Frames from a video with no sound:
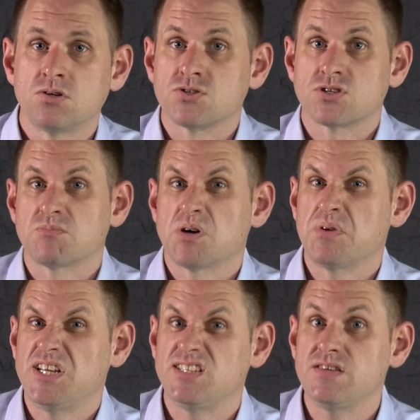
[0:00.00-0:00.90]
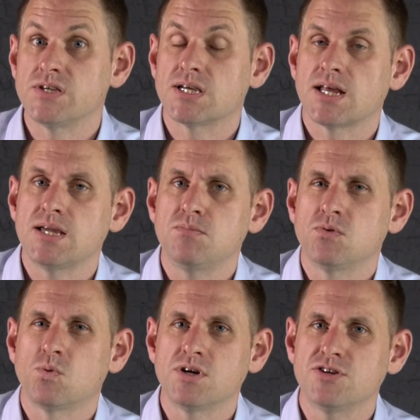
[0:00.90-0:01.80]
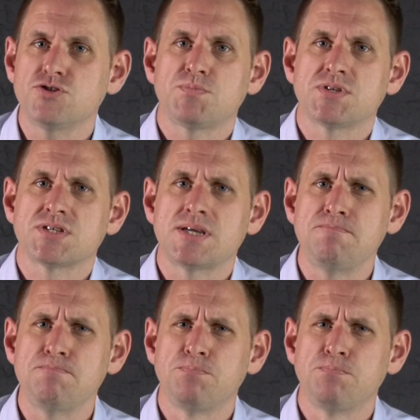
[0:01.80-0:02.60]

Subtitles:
Some companies even claim 100%.